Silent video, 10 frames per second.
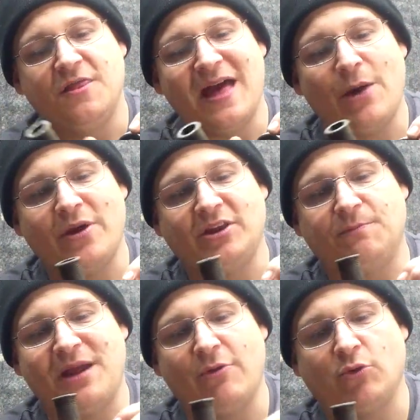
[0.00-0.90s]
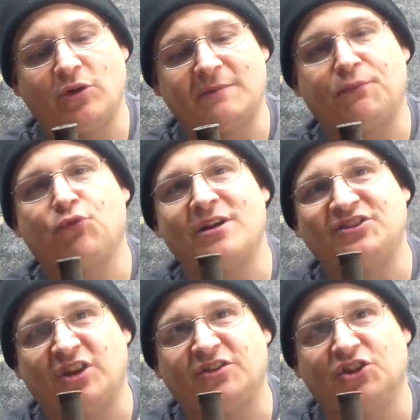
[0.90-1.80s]
That way the bearing will get
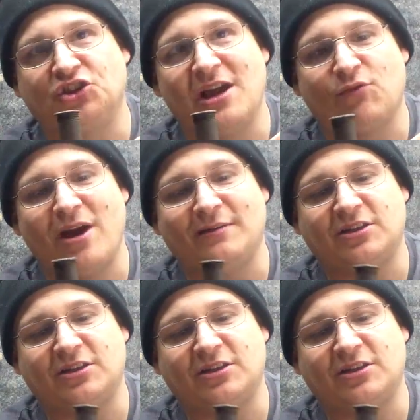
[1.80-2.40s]
pressed onto the shaft, right?